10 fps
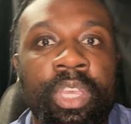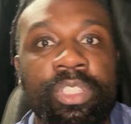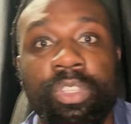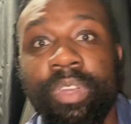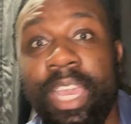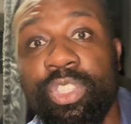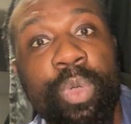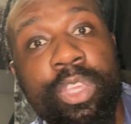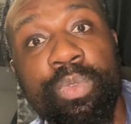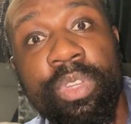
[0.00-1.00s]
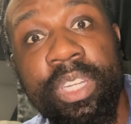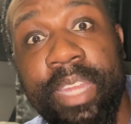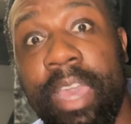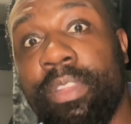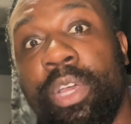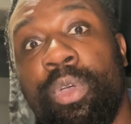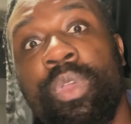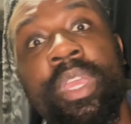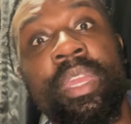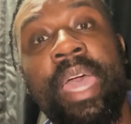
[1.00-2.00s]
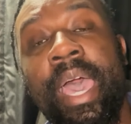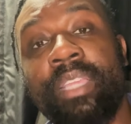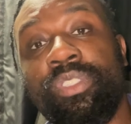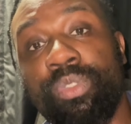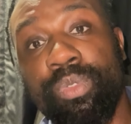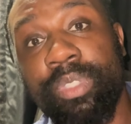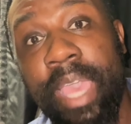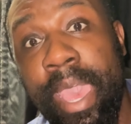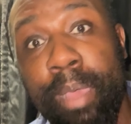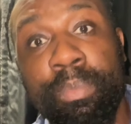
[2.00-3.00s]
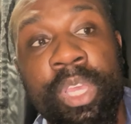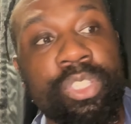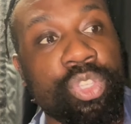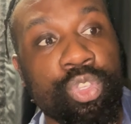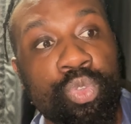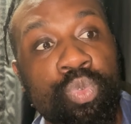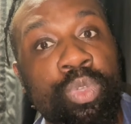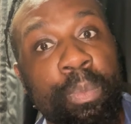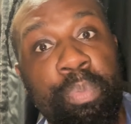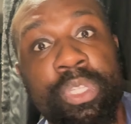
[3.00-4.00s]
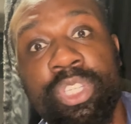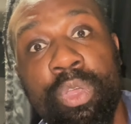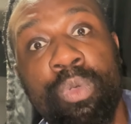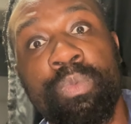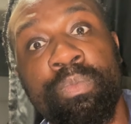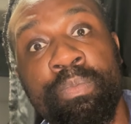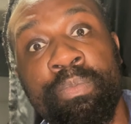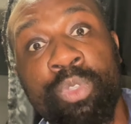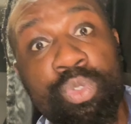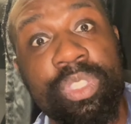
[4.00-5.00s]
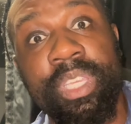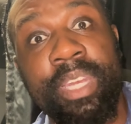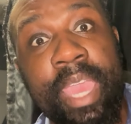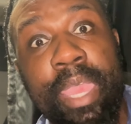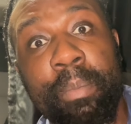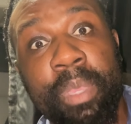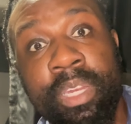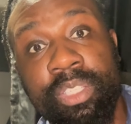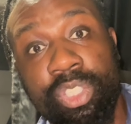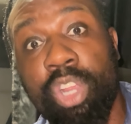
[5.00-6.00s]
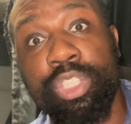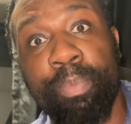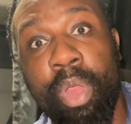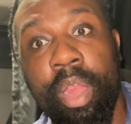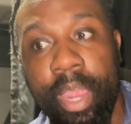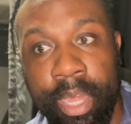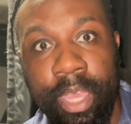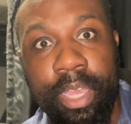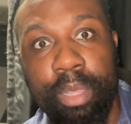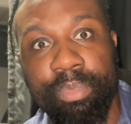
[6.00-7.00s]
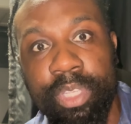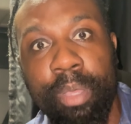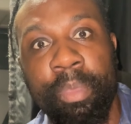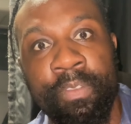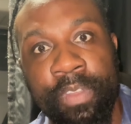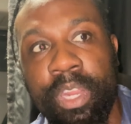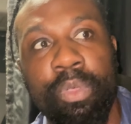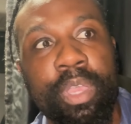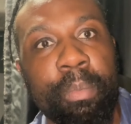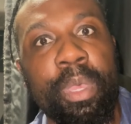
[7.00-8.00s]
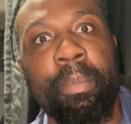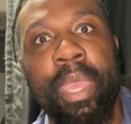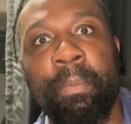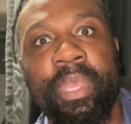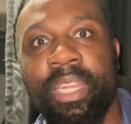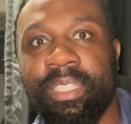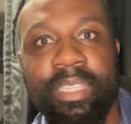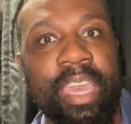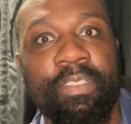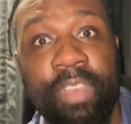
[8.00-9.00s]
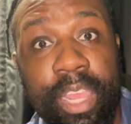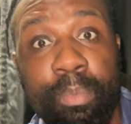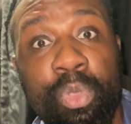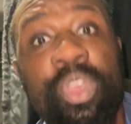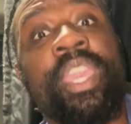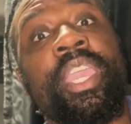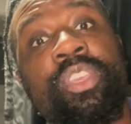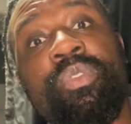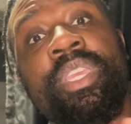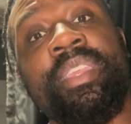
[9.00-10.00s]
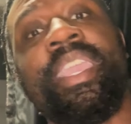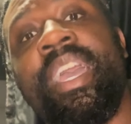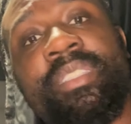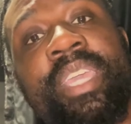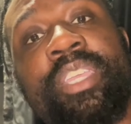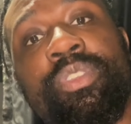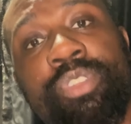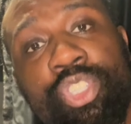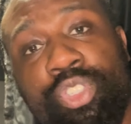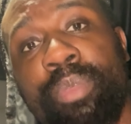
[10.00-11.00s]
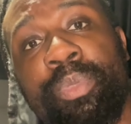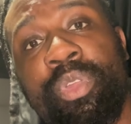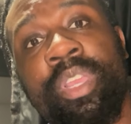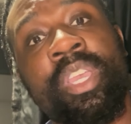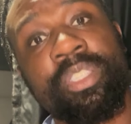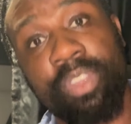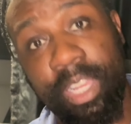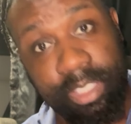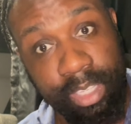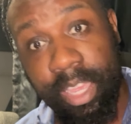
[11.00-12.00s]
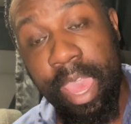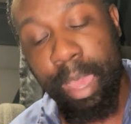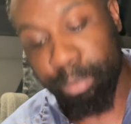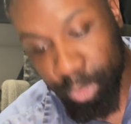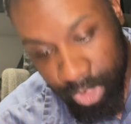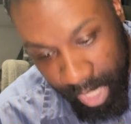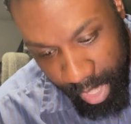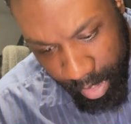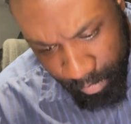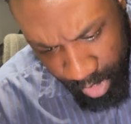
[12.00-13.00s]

So that's why you want to download the iTunes app, so you could put your music name in the search bar and it comes up. If it don't come up, that means it's not available and you need to contact your distributor. So that's a good app you should have.